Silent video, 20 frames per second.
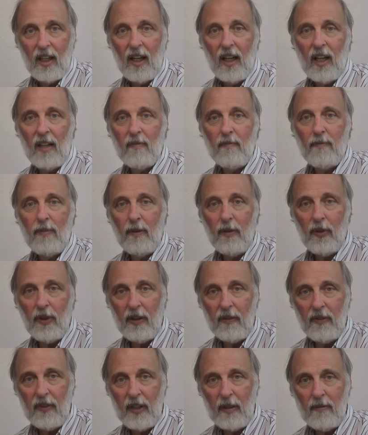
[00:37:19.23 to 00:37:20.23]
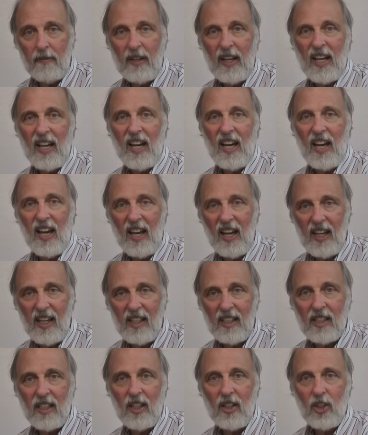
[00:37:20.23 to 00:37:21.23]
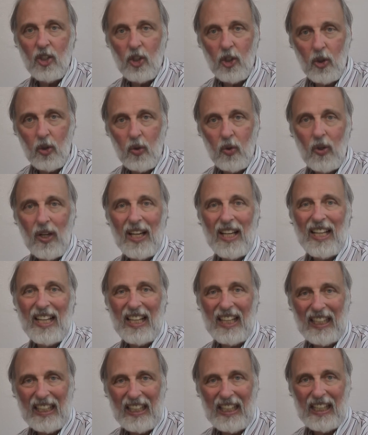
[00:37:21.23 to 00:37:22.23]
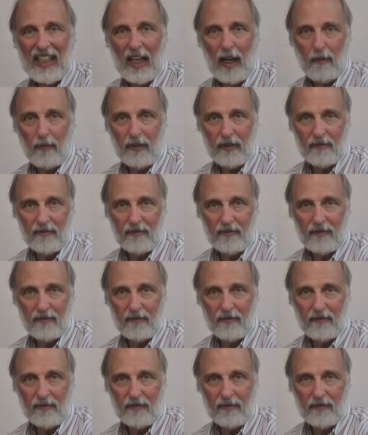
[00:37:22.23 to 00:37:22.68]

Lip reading: and both of them hate to clean up,